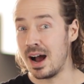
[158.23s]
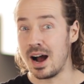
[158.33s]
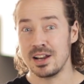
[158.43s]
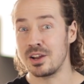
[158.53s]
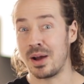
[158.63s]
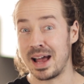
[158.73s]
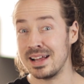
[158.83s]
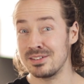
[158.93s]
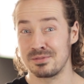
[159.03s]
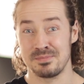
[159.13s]
I don't
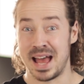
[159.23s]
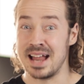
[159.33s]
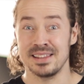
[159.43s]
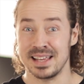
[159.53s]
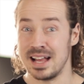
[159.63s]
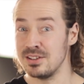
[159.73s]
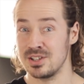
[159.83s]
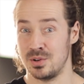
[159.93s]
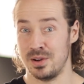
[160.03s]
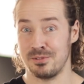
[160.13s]
add anything else
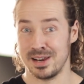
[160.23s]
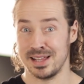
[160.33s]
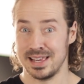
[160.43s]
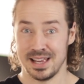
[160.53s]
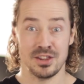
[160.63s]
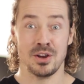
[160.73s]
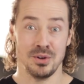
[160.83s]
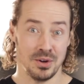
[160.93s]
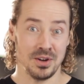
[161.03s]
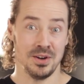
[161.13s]
to it really, although
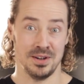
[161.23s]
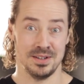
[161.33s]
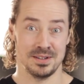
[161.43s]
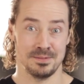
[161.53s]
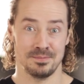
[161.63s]
you could.